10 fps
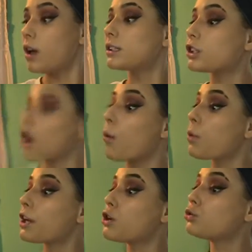So,
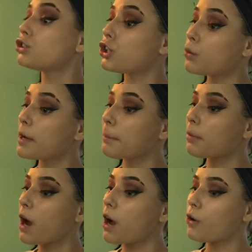what are you doing,
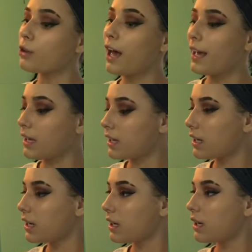bro?
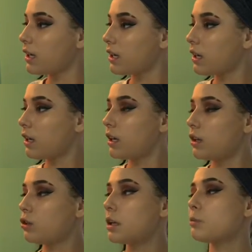Like,
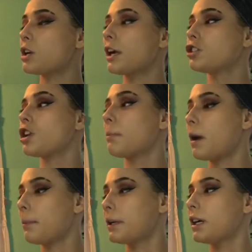you keep trying to jump
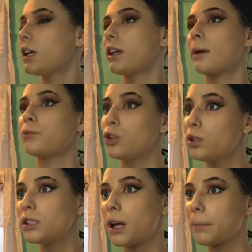up here like I'm
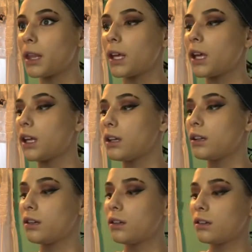doing something.